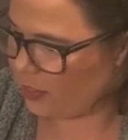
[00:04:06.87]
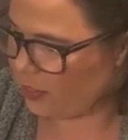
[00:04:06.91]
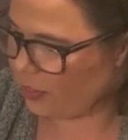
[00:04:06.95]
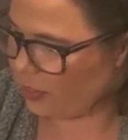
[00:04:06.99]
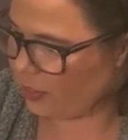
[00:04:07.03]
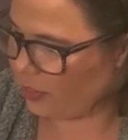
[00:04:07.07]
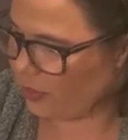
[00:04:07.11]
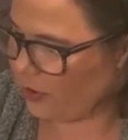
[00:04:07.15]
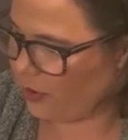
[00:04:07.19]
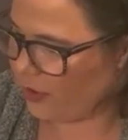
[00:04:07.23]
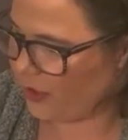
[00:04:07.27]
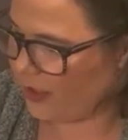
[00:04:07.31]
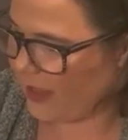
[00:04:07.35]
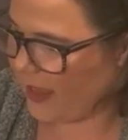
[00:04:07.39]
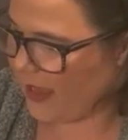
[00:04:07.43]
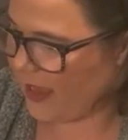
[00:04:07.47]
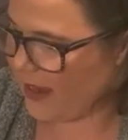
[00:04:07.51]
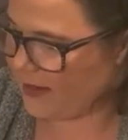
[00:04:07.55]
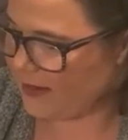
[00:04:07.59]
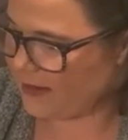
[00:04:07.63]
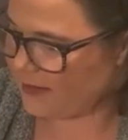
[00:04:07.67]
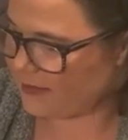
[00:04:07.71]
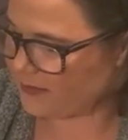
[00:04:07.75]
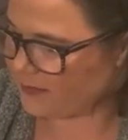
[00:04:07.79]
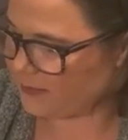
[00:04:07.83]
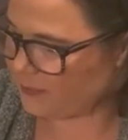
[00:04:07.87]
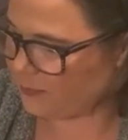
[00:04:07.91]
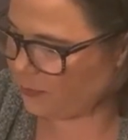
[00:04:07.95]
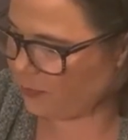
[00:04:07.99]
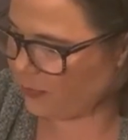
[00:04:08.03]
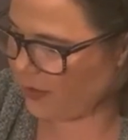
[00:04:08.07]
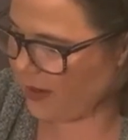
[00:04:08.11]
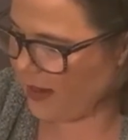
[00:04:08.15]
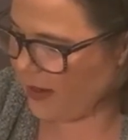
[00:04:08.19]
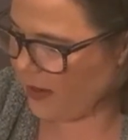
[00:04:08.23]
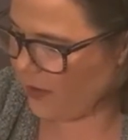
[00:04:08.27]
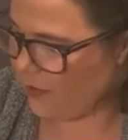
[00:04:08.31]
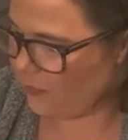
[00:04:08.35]
Look at his
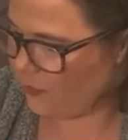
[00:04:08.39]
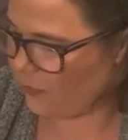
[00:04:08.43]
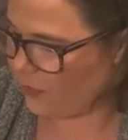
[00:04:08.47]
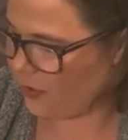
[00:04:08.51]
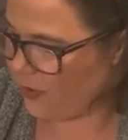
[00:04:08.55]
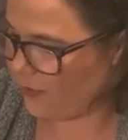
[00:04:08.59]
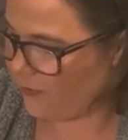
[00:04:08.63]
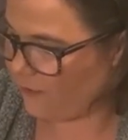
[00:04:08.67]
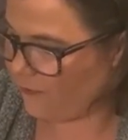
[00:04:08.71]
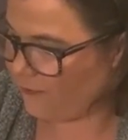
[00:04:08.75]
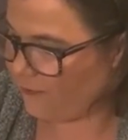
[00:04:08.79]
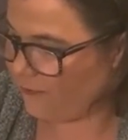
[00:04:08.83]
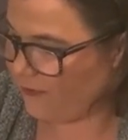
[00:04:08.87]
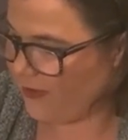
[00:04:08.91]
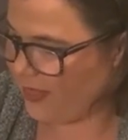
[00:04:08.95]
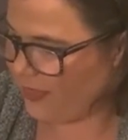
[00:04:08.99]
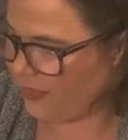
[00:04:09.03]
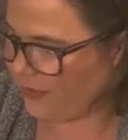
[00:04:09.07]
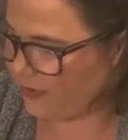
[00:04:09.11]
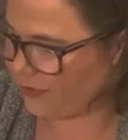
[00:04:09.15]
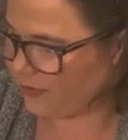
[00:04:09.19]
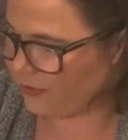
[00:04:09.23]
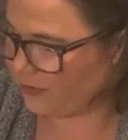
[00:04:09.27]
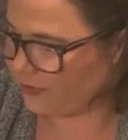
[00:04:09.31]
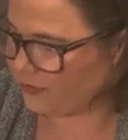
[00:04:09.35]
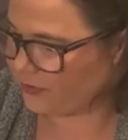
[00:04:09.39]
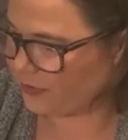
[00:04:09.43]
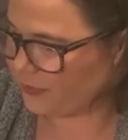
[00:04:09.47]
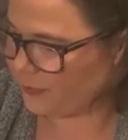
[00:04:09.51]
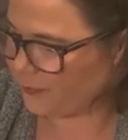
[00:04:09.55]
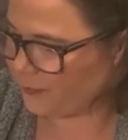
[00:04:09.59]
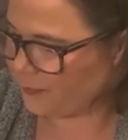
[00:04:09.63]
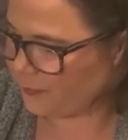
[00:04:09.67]
brown feathers.